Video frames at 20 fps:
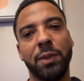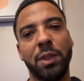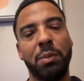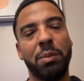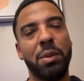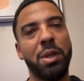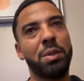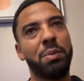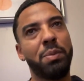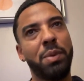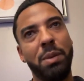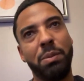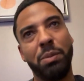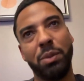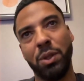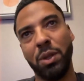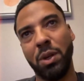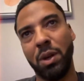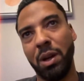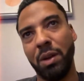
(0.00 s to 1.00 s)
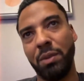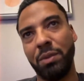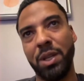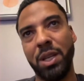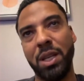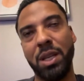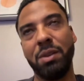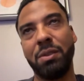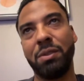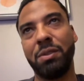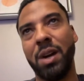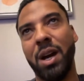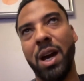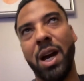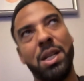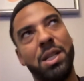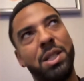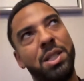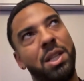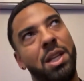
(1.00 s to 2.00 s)
Some of these people y'all have
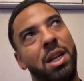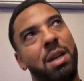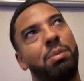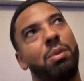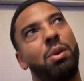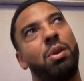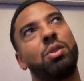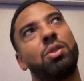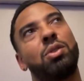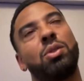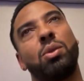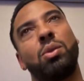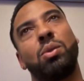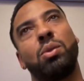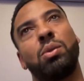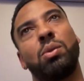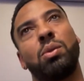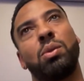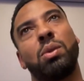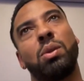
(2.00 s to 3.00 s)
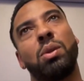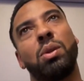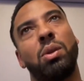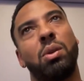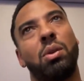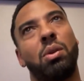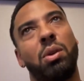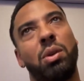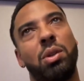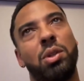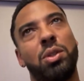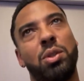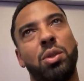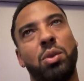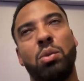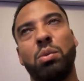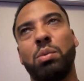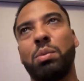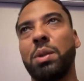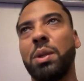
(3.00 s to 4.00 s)
deified and set up on a stool or on a
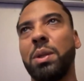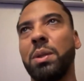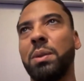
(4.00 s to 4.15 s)
stoop.